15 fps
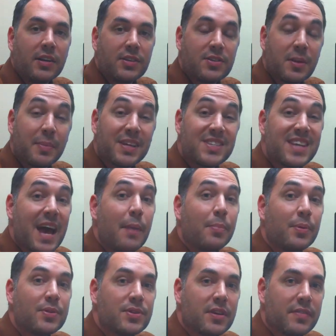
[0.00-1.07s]
Some
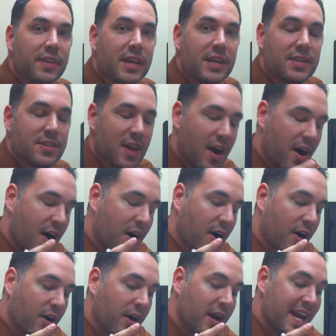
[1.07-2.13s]
examples of this
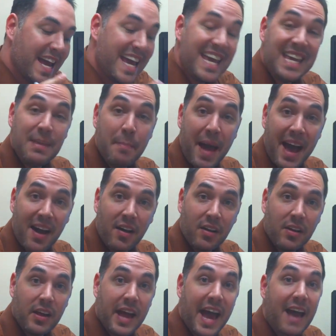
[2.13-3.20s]
are
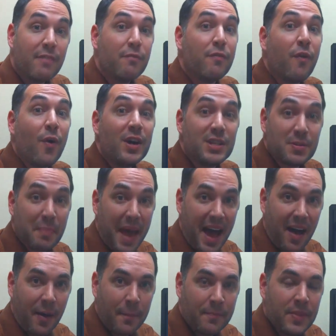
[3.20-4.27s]
email and
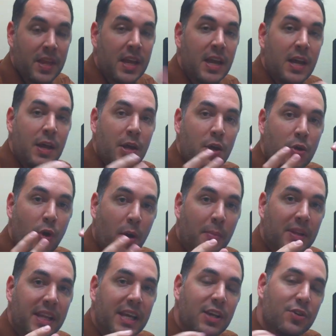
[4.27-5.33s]
voicemail.
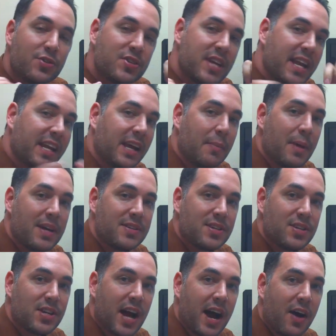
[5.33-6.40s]
Normally you're sending a
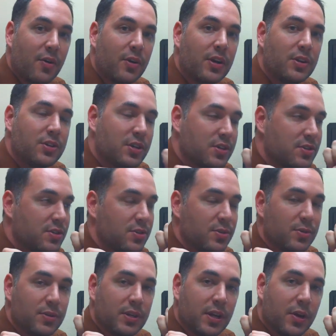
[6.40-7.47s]
message out just
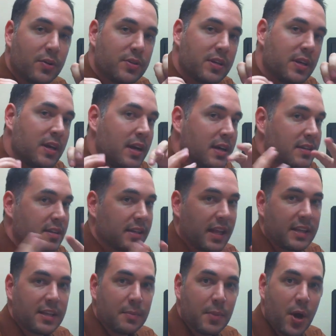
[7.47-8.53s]
to
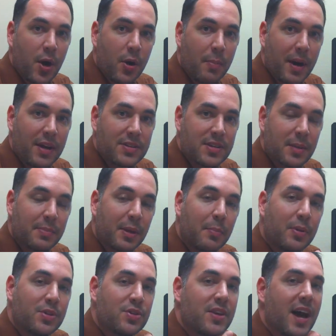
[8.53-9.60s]
let them know about something,
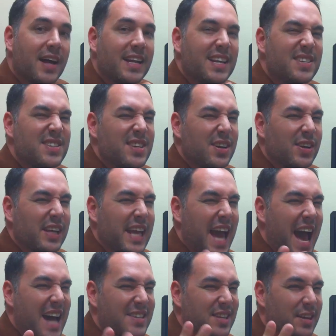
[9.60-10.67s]
but you're not necessarily
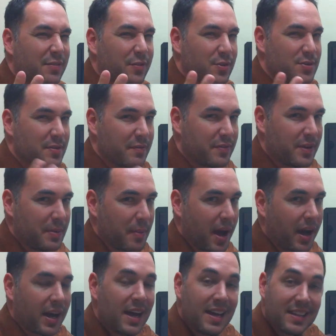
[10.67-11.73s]
asking for some
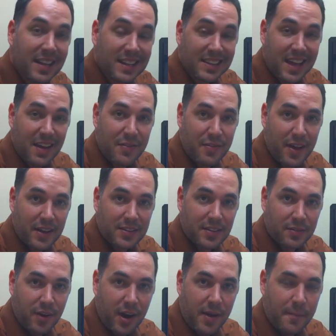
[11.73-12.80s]
feedback. Not that
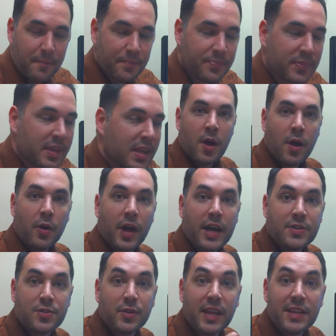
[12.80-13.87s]
effective, right? Okay,
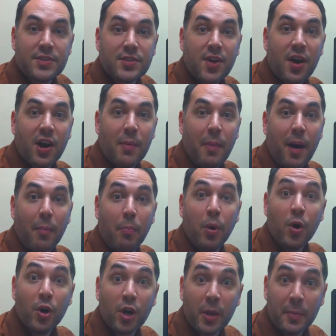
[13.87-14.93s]
so let's talk about
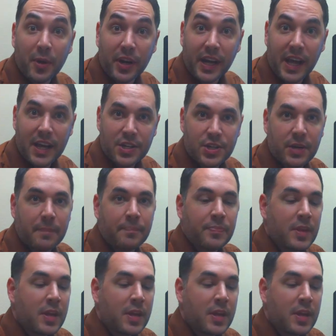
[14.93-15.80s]
pull communication.